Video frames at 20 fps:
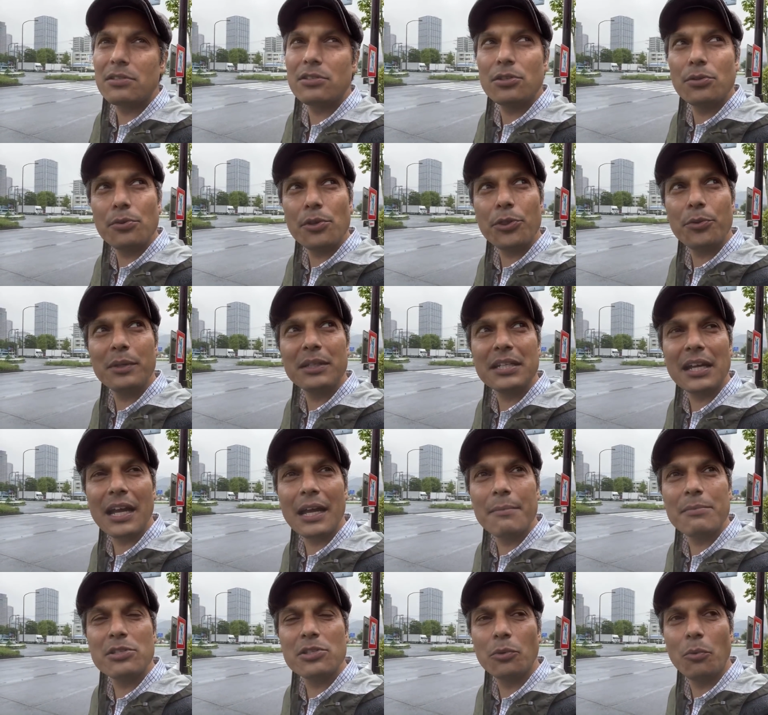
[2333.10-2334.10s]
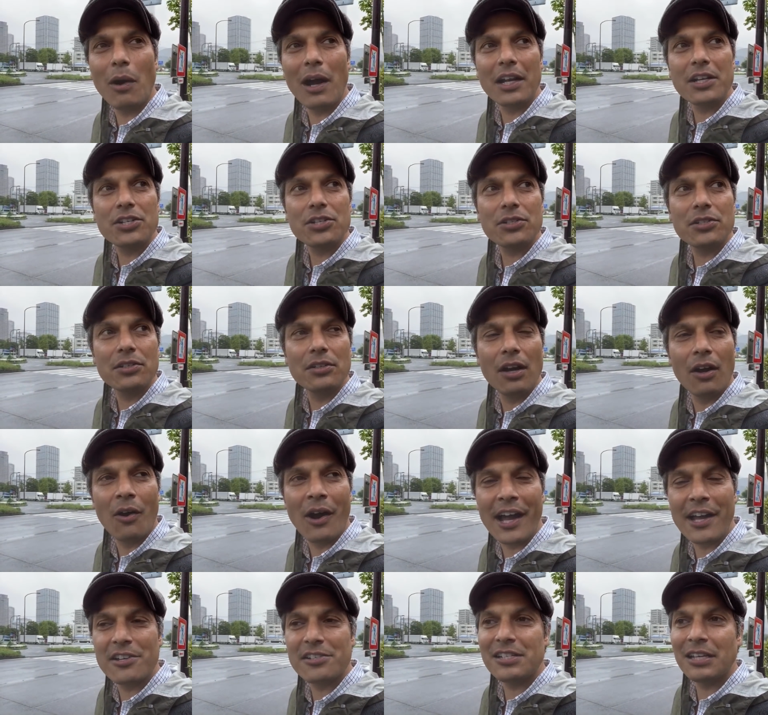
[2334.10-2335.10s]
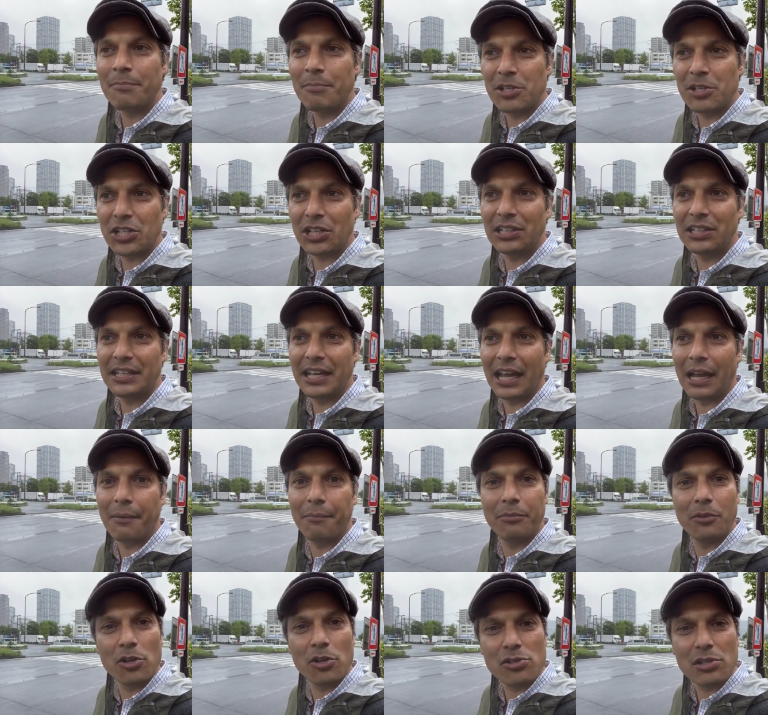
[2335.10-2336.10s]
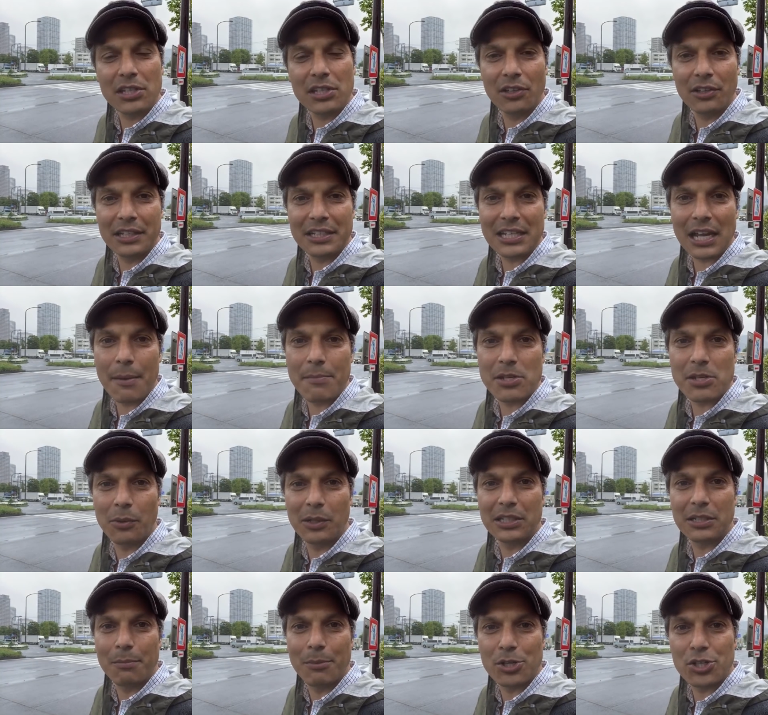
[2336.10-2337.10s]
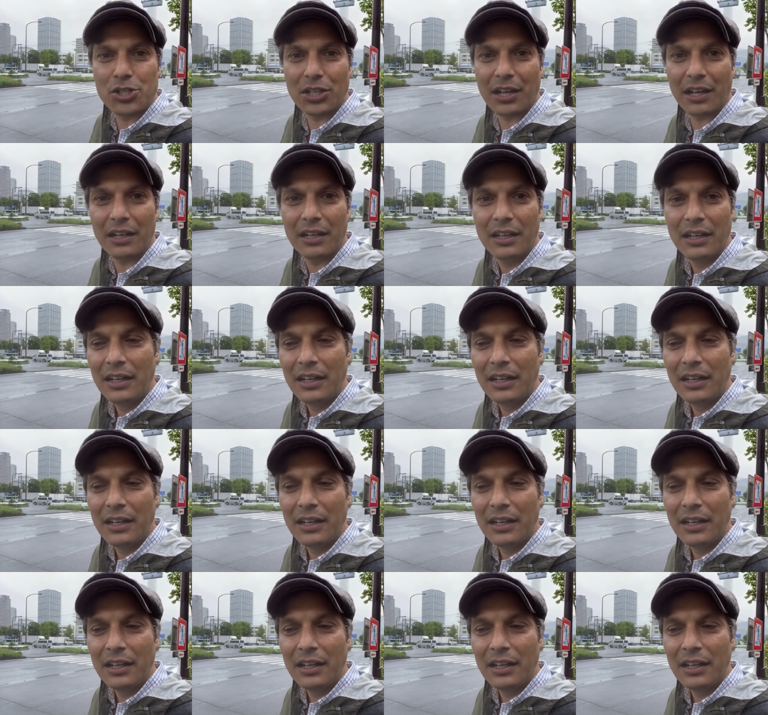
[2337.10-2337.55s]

or 3 times to watch Ohio State Michigan game. Those are the only times I went to Michigan.